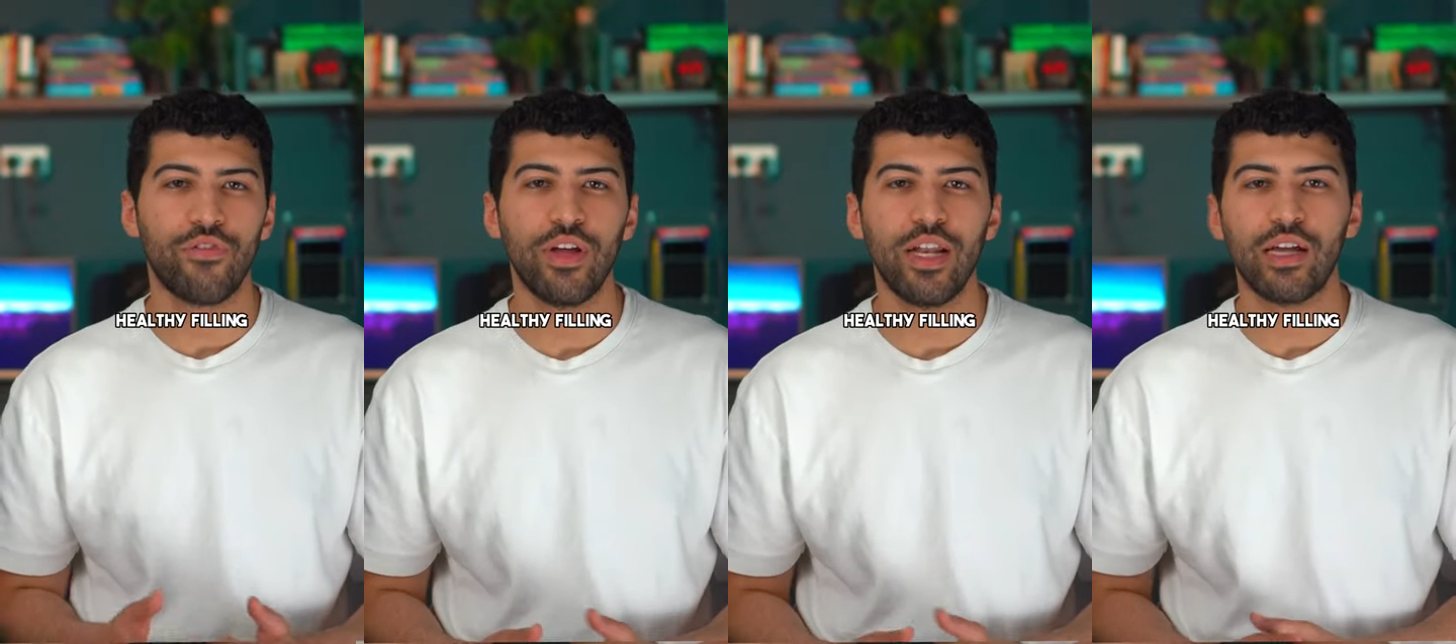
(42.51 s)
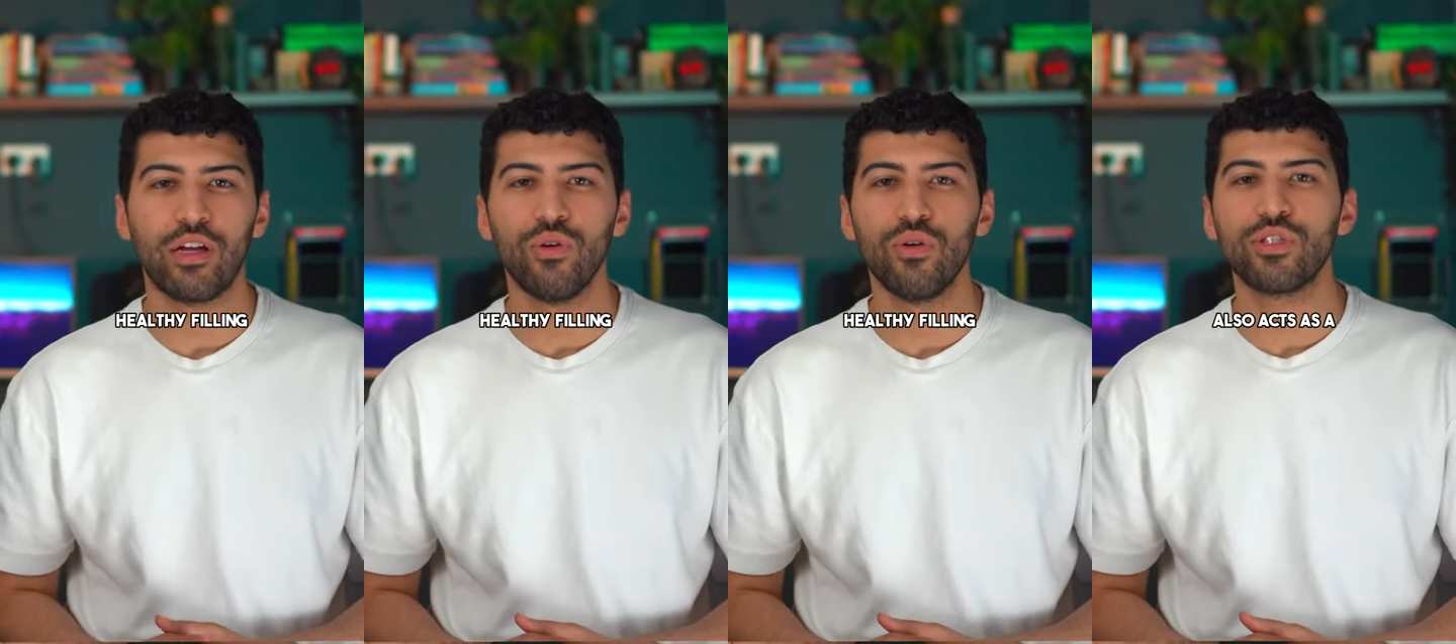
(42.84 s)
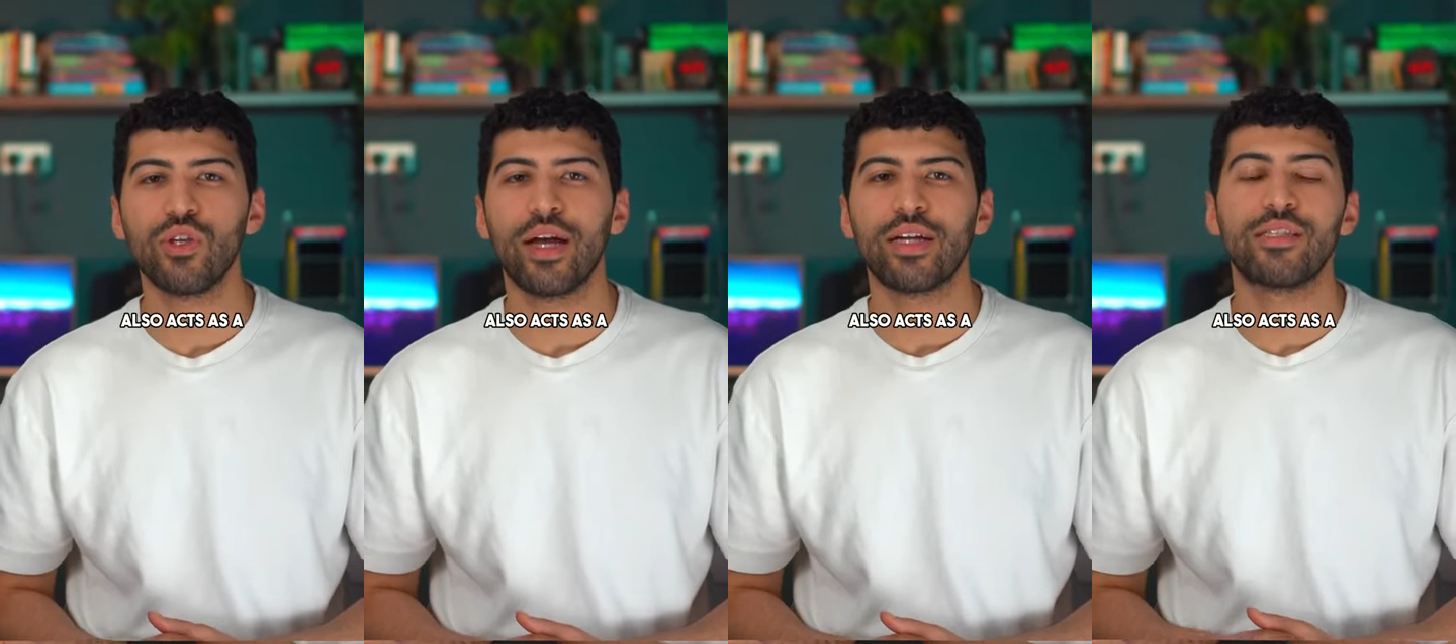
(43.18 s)
filling
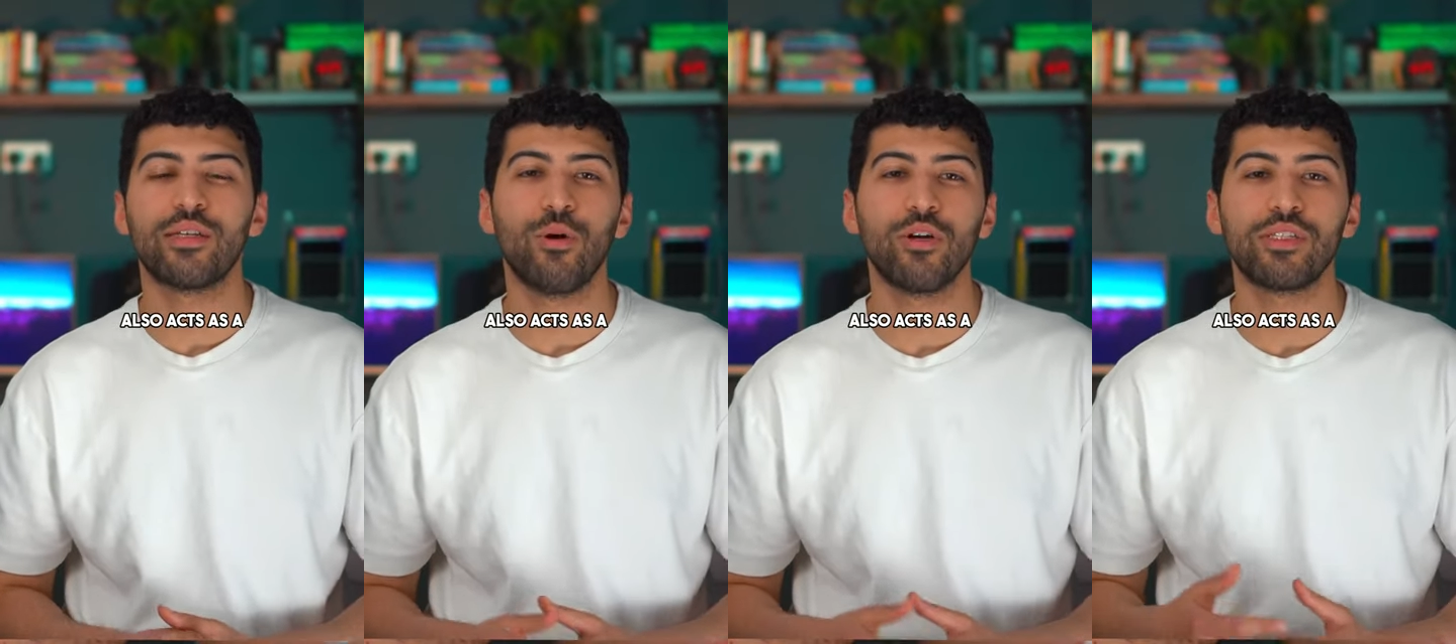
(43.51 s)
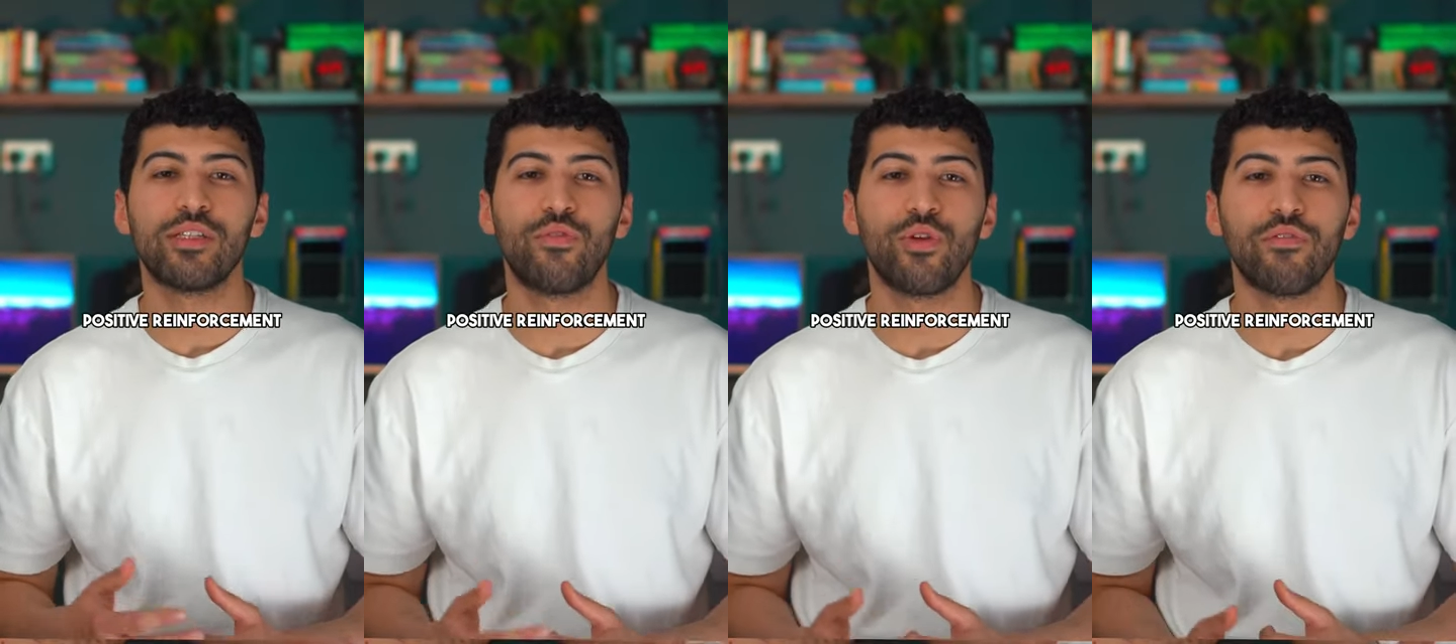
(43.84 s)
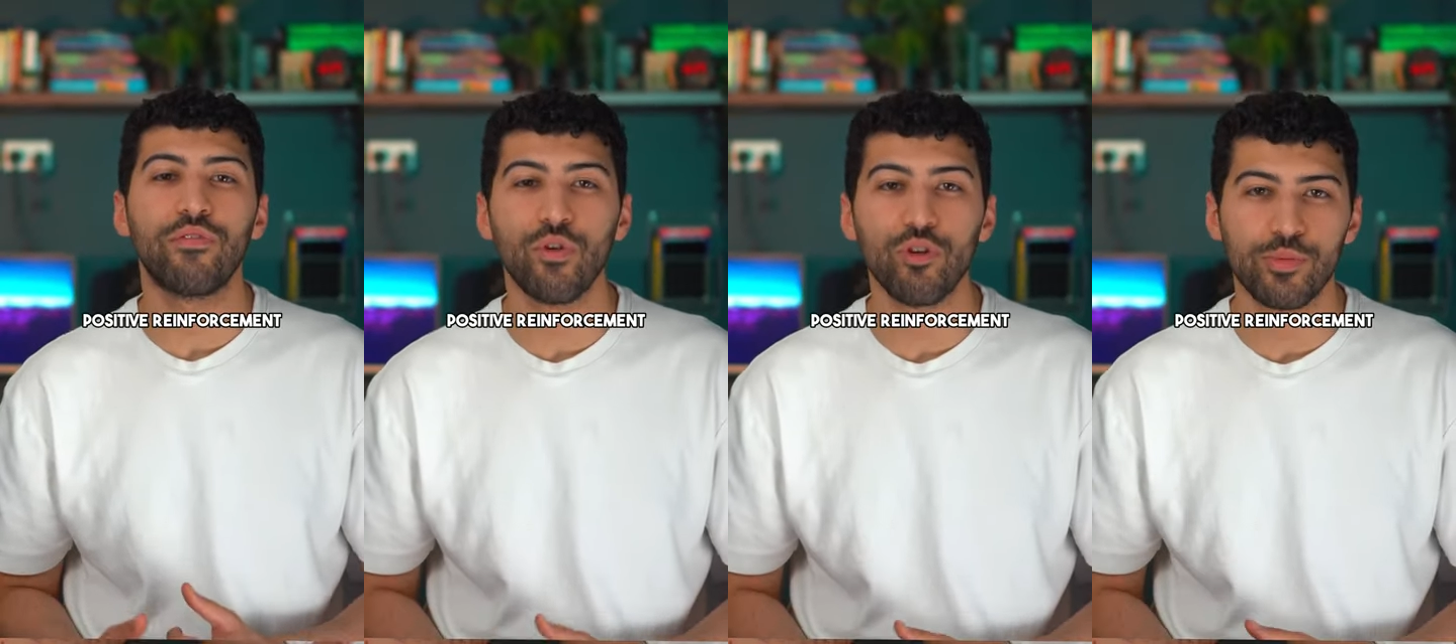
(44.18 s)
also acts as a positive
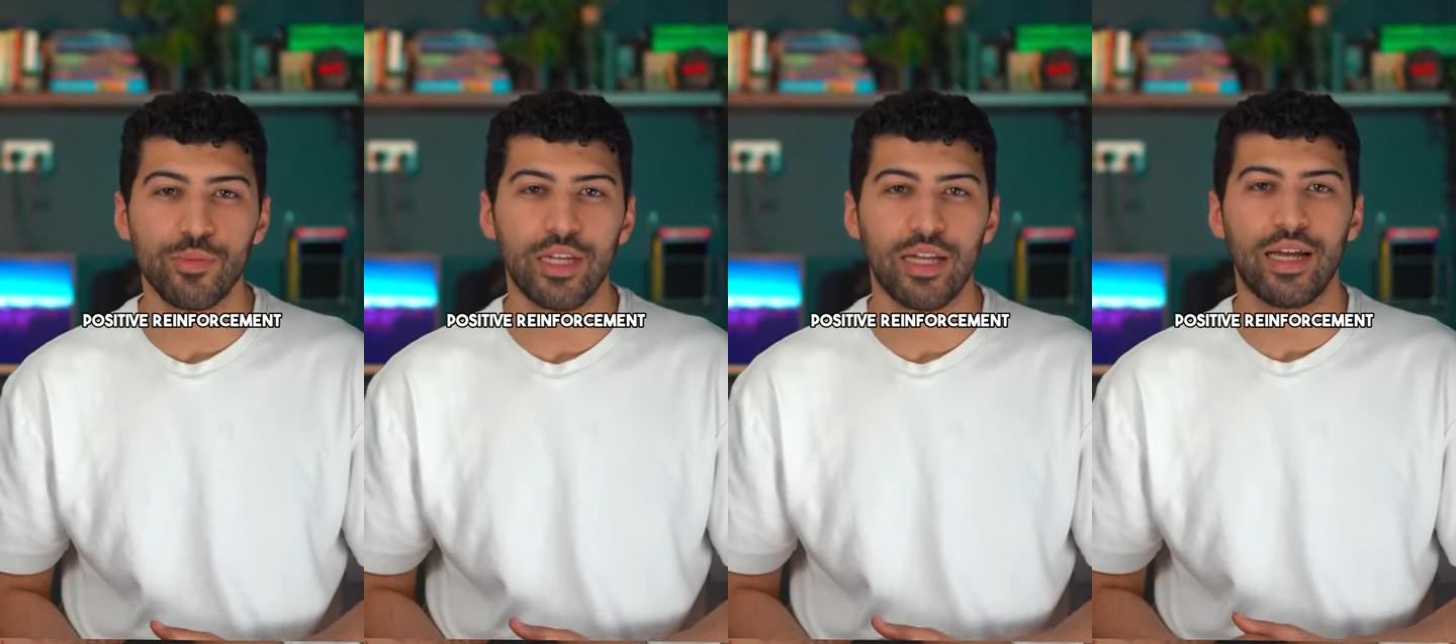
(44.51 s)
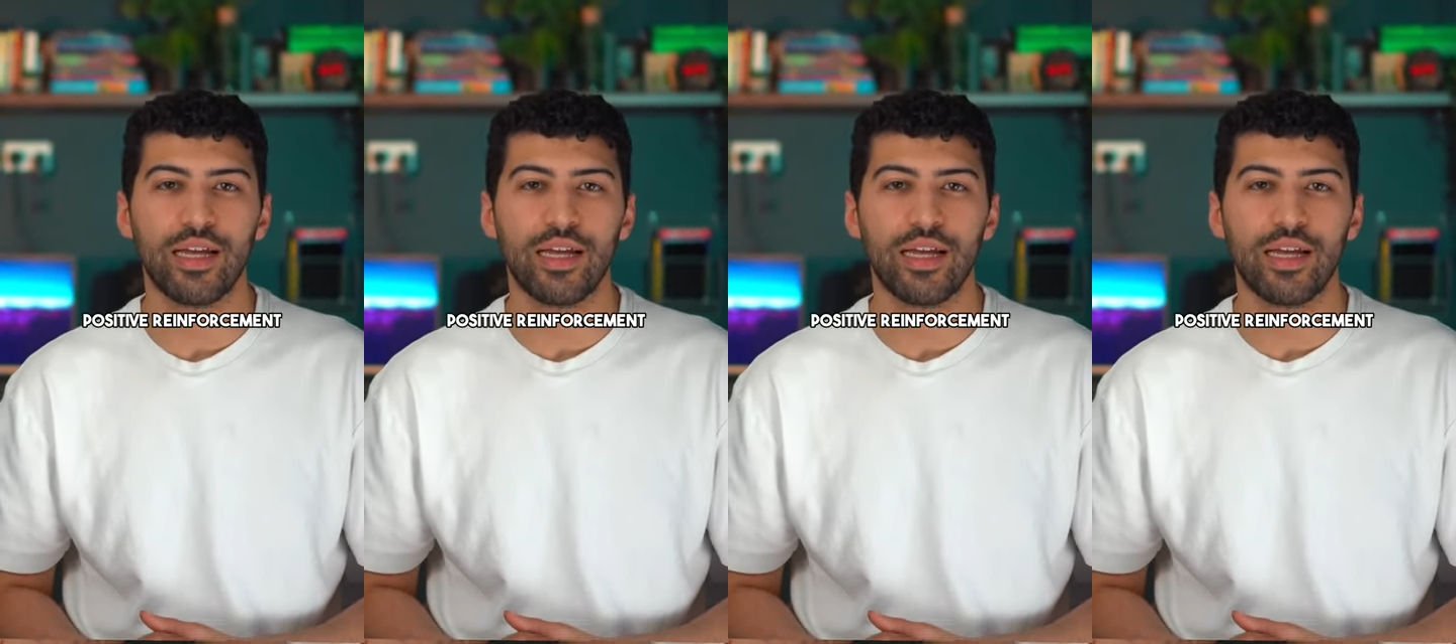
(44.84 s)
reinforcement,